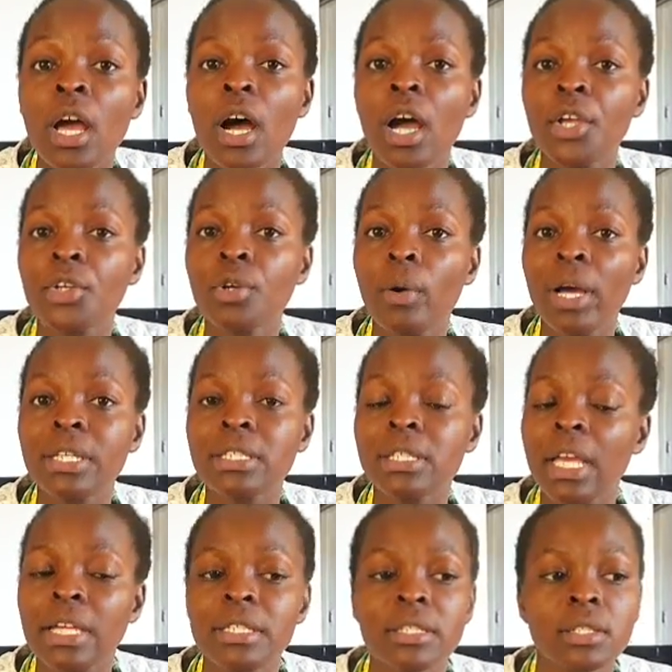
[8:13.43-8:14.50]
and
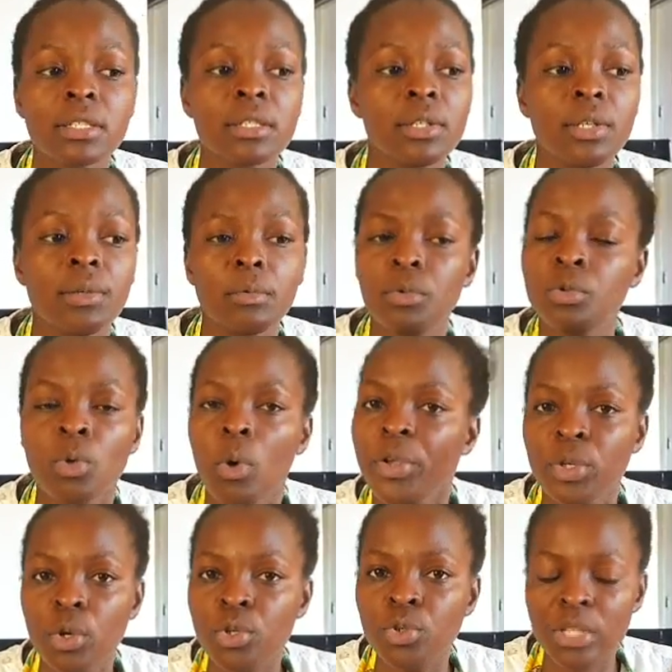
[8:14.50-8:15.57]
no, we
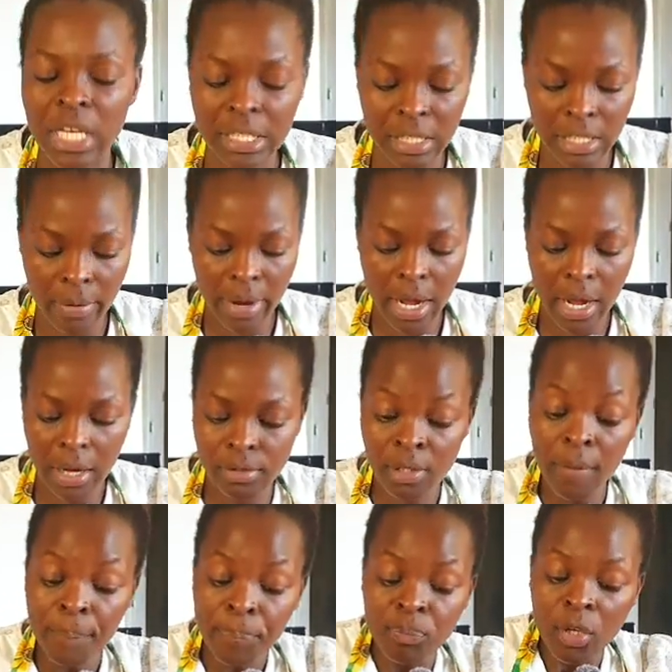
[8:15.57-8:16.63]
don't do that in our house.
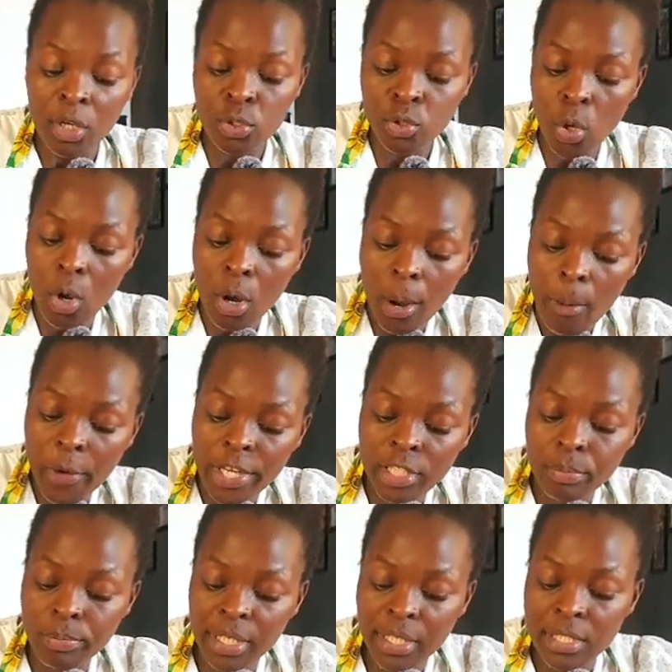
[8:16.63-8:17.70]
So
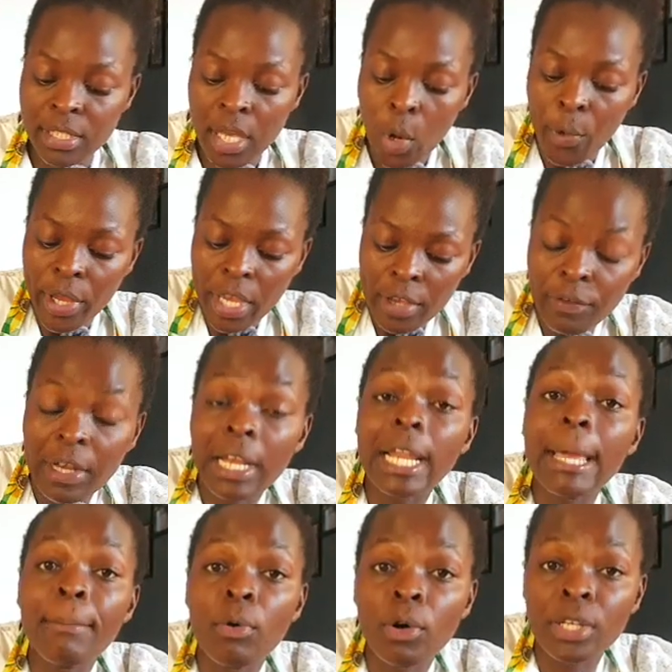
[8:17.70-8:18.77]
wheat bix, we have
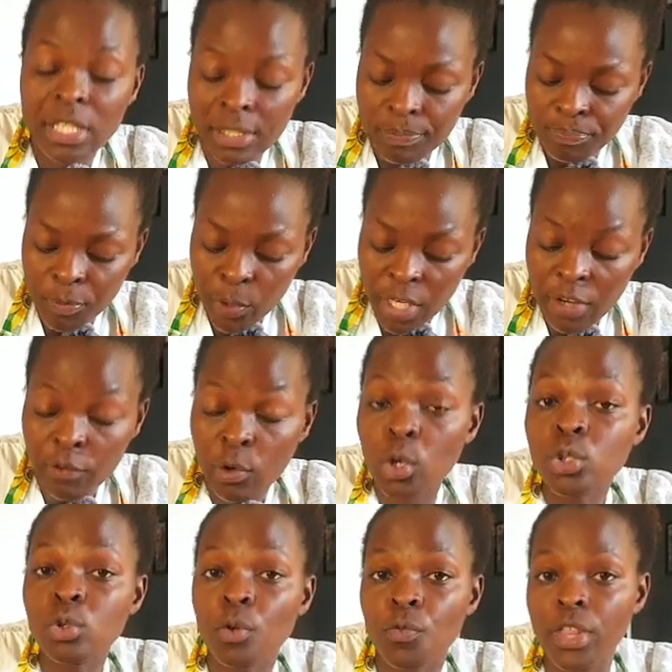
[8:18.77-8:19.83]
lemons, we have
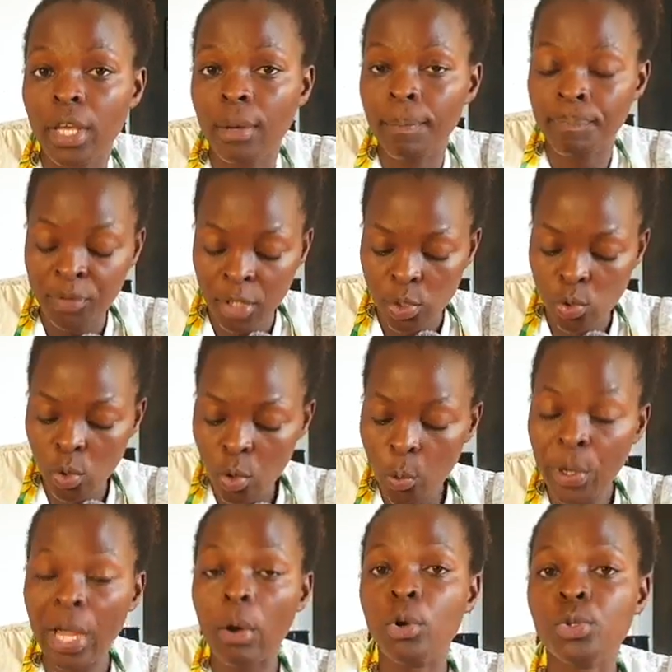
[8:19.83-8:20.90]
lots of them. So
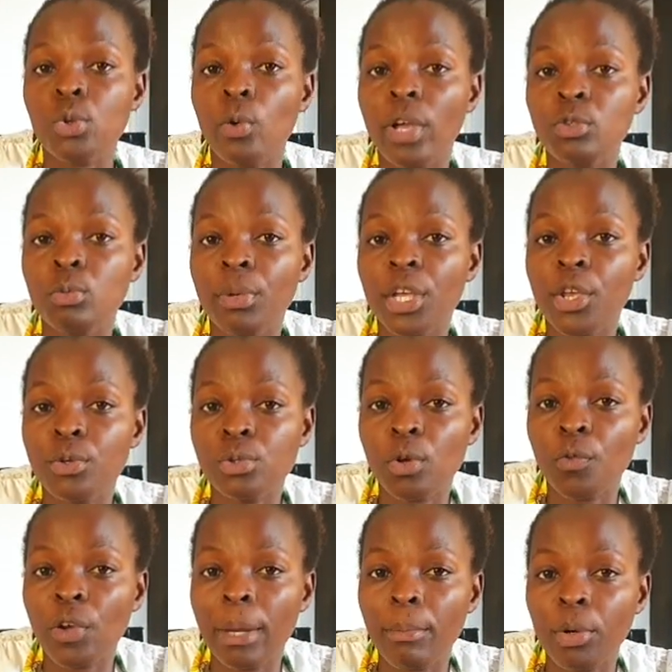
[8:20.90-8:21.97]
we are also going to make use
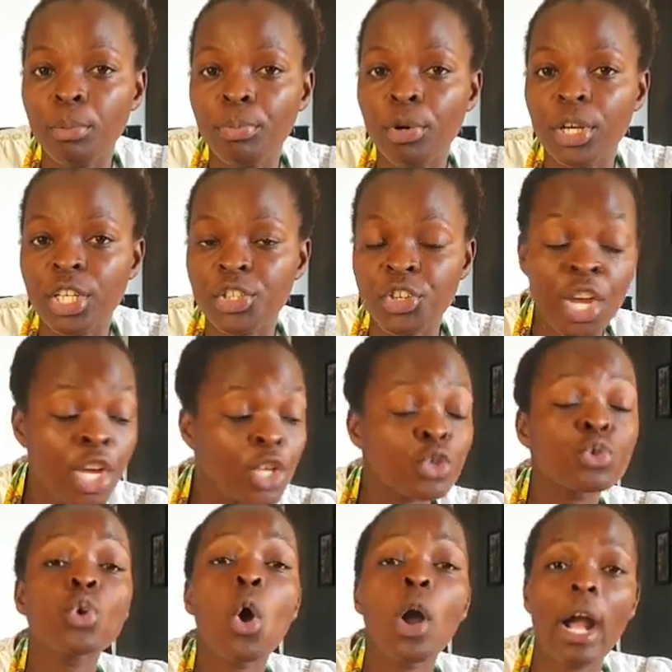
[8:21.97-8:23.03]
of lemon porridge.
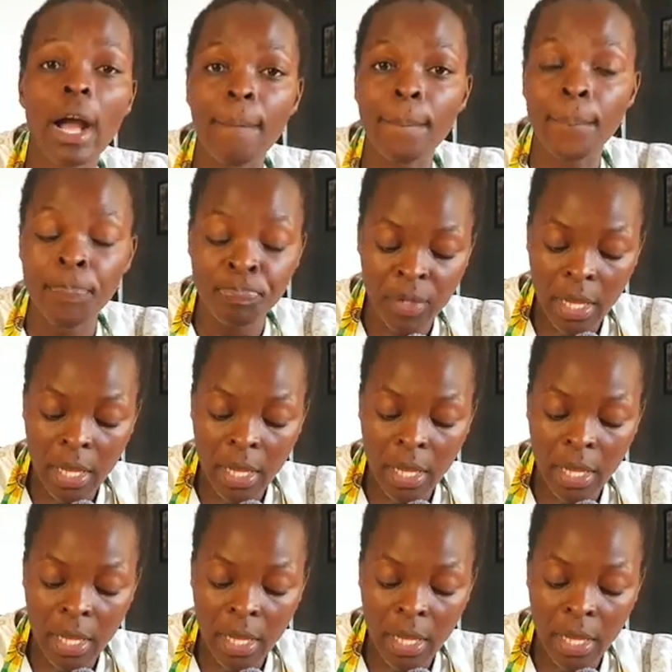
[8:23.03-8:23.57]
Sorghum,